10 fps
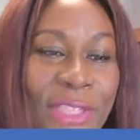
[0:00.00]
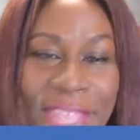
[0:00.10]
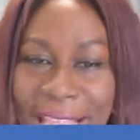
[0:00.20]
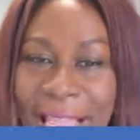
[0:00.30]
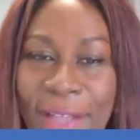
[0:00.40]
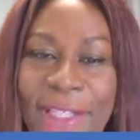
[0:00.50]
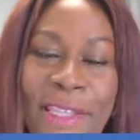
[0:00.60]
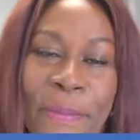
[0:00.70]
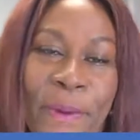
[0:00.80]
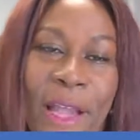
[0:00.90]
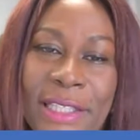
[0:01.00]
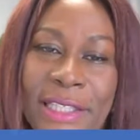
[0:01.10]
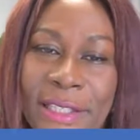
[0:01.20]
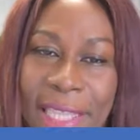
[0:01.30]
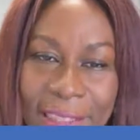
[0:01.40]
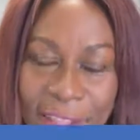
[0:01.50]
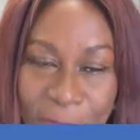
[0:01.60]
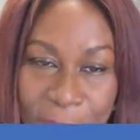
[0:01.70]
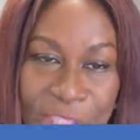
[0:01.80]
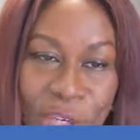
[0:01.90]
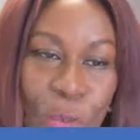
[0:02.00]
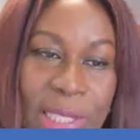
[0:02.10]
think outside the box to get the information